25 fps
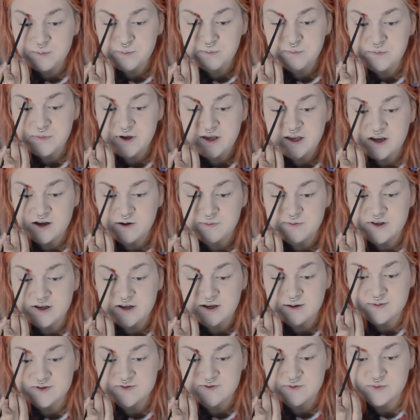makeup that
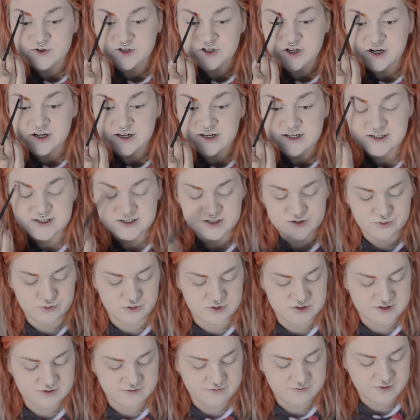comes from China is
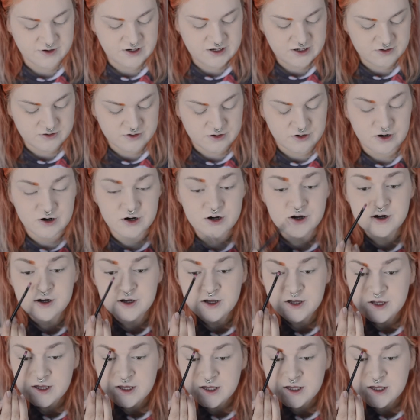cruelty free or not.